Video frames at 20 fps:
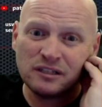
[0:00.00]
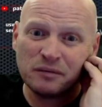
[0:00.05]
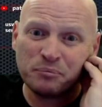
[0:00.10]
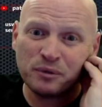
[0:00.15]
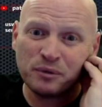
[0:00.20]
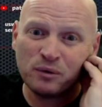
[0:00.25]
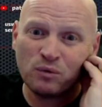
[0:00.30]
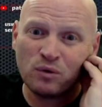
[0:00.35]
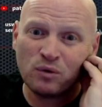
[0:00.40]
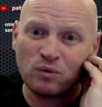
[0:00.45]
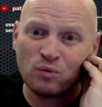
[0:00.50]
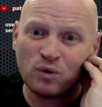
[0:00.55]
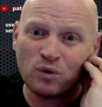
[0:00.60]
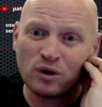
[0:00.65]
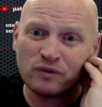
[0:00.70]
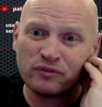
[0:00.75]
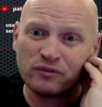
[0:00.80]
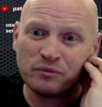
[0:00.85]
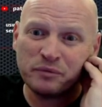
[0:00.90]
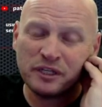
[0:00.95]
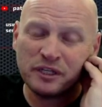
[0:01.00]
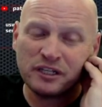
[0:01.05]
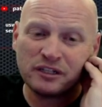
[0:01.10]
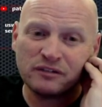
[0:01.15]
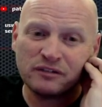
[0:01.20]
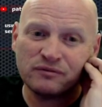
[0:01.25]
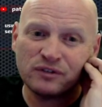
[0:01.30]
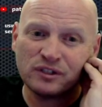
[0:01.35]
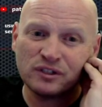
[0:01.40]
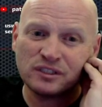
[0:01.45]
Template won't work for me to
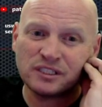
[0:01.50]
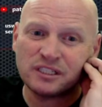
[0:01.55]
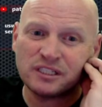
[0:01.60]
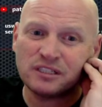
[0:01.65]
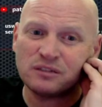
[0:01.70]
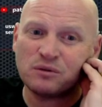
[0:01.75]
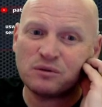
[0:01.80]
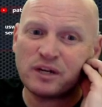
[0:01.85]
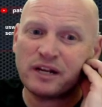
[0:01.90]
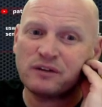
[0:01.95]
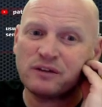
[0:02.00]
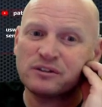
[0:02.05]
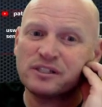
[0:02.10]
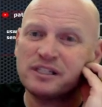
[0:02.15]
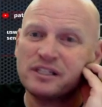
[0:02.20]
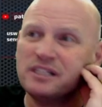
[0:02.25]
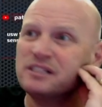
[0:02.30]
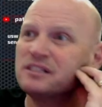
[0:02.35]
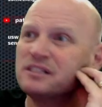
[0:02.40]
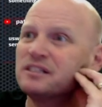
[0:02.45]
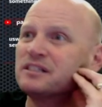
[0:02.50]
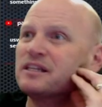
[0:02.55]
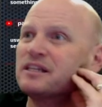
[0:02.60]
convert to kilowatt hours, Theesk.